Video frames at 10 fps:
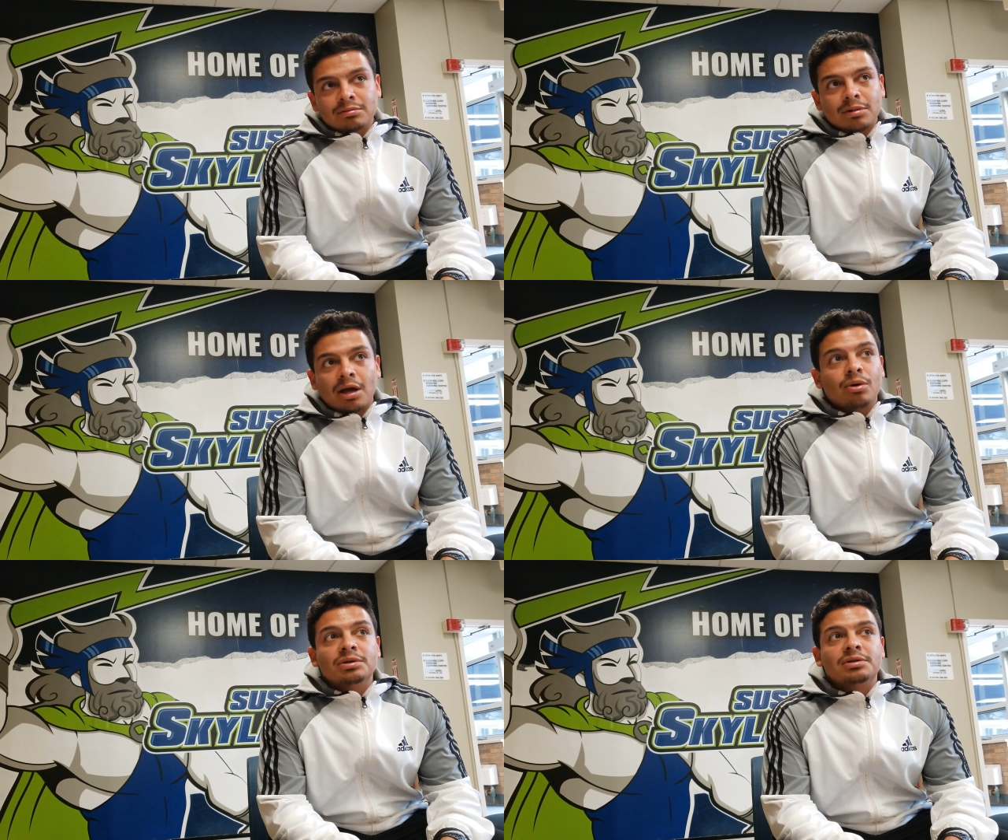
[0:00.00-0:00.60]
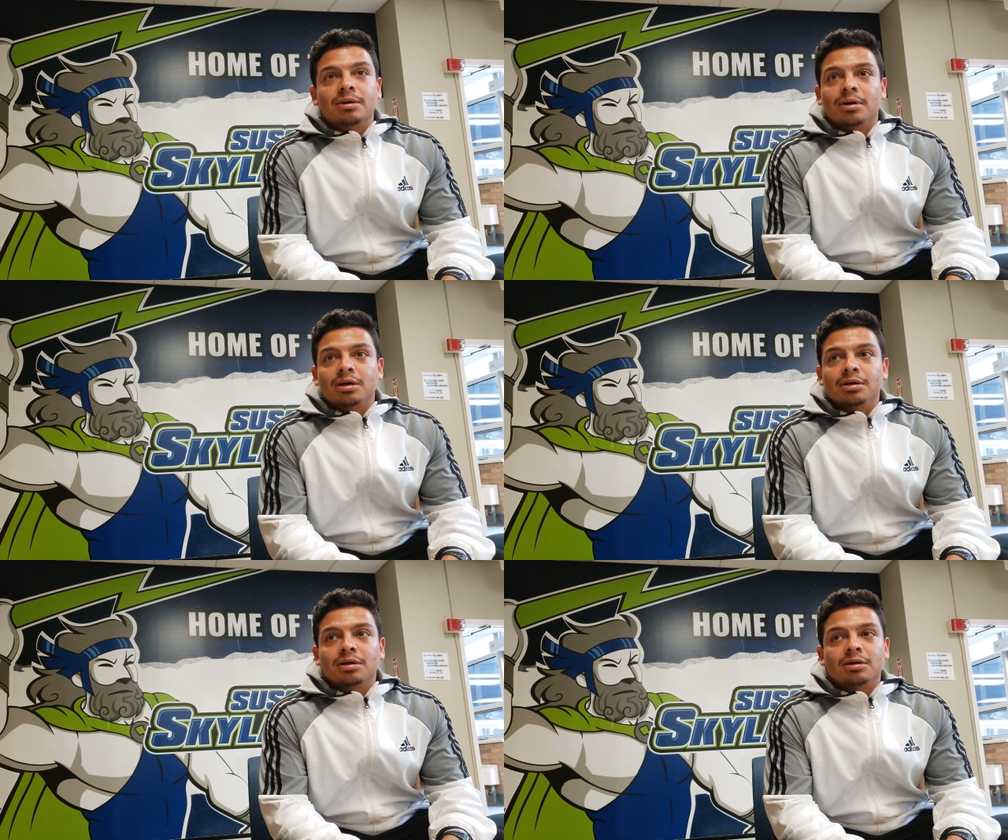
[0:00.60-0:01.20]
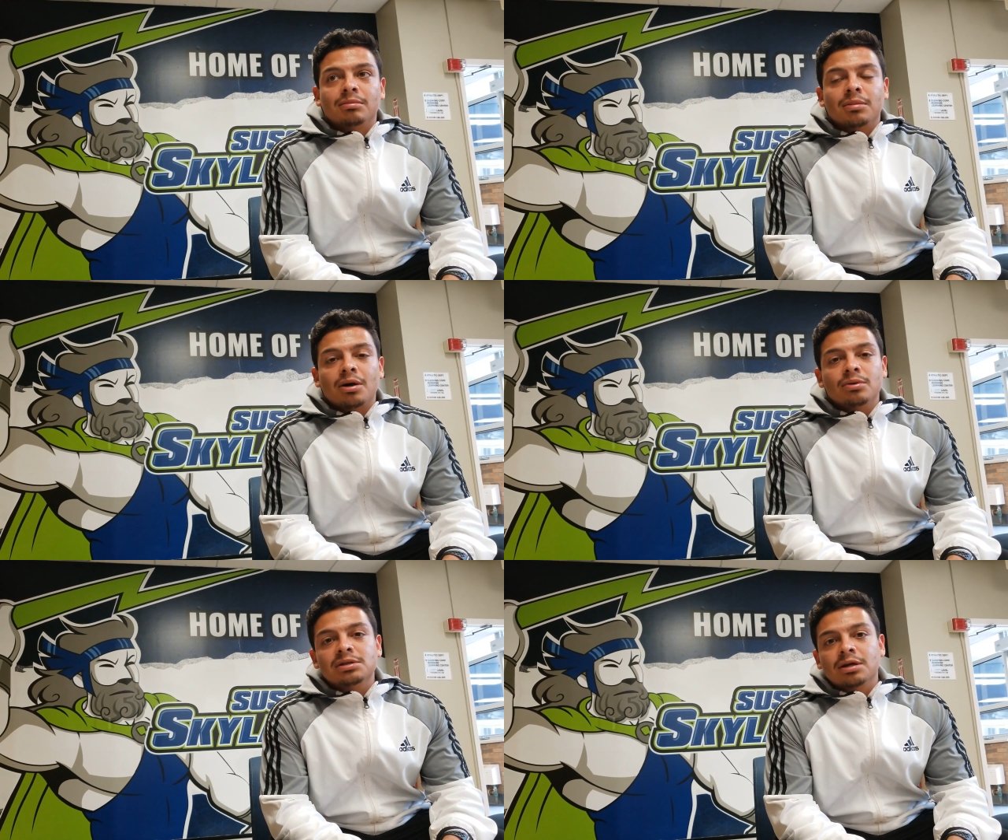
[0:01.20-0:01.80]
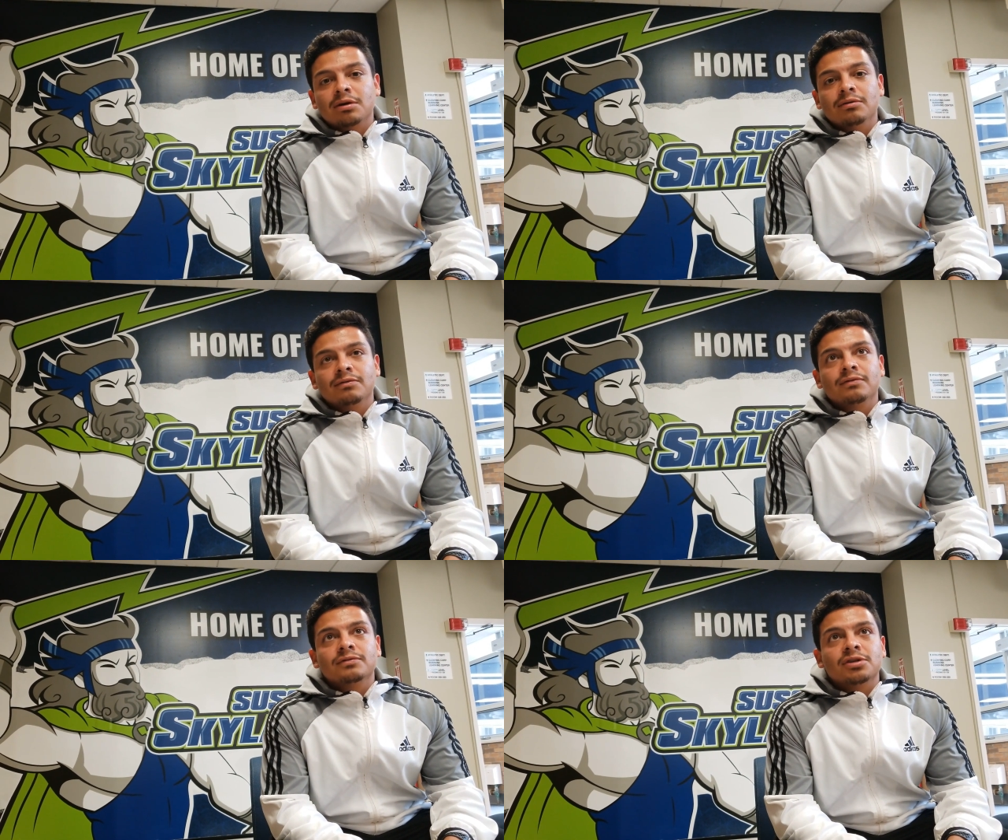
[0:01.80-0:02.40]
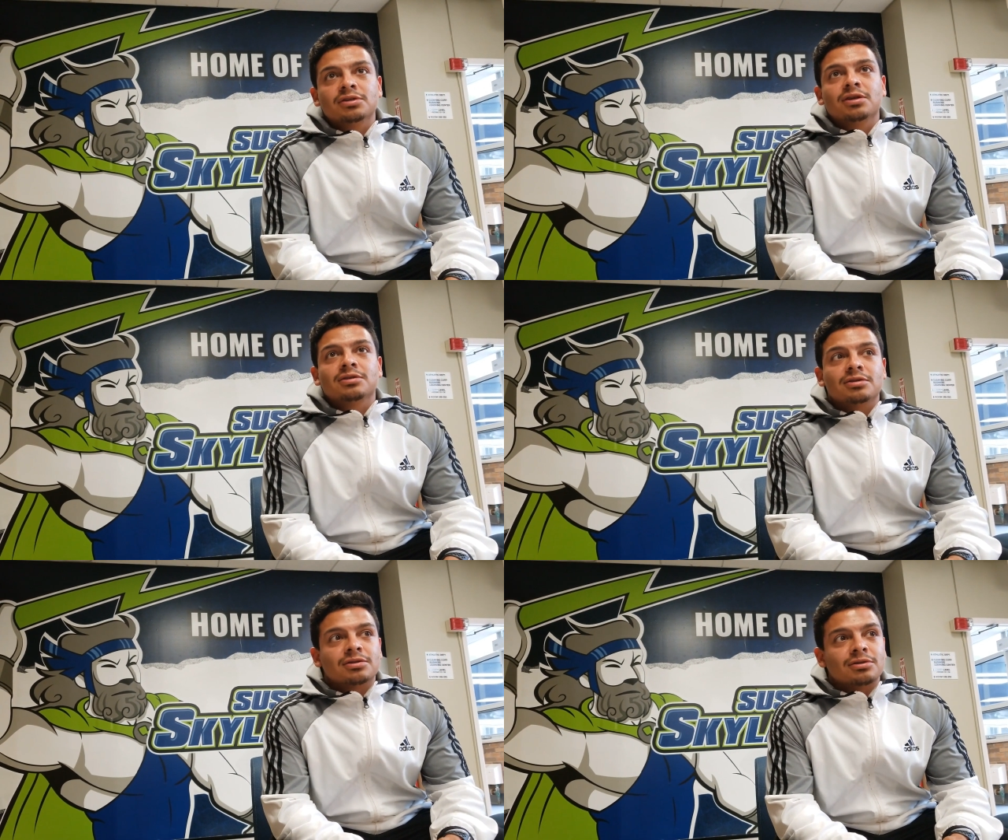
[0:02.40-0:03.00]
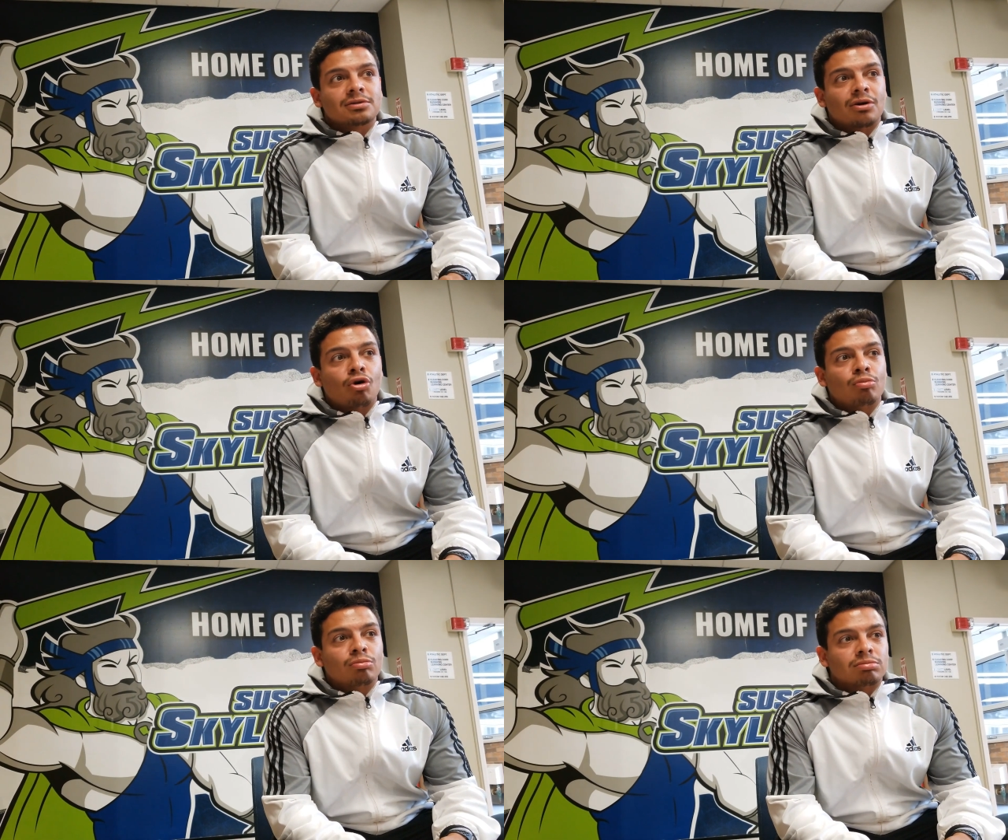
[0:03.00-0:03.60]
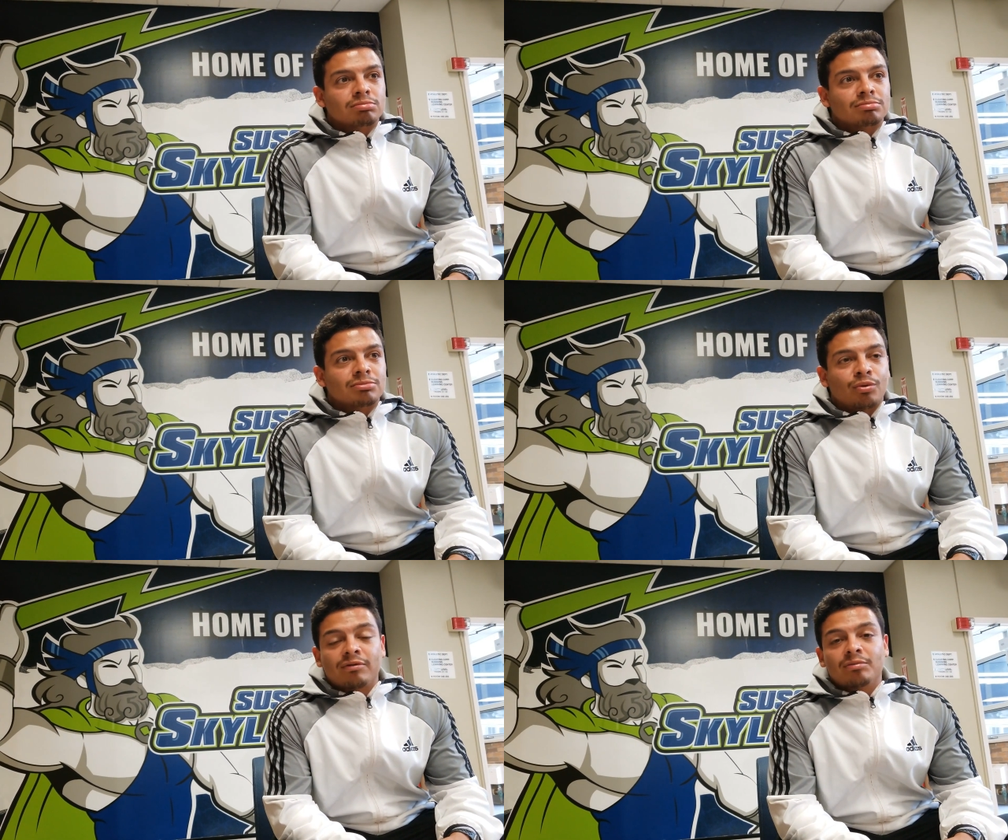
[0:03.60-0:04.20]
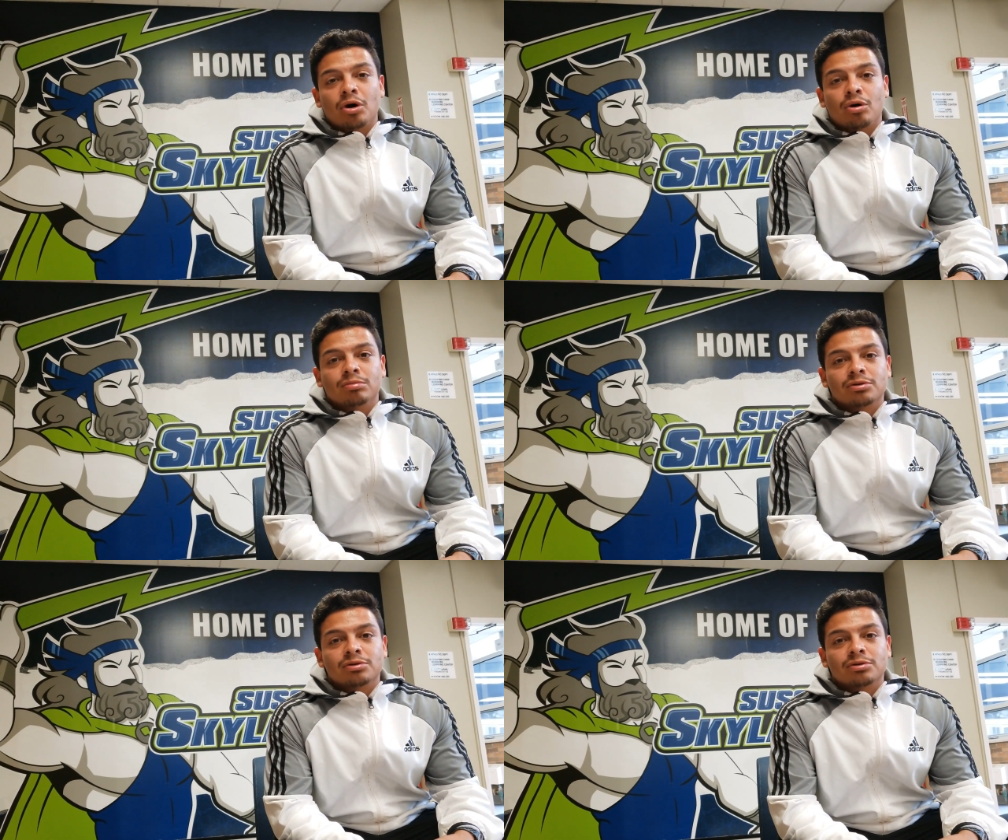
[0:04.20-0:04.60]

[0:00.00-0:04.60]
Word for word: I always think about it. Um, I always think of Sussex as a home, away from home.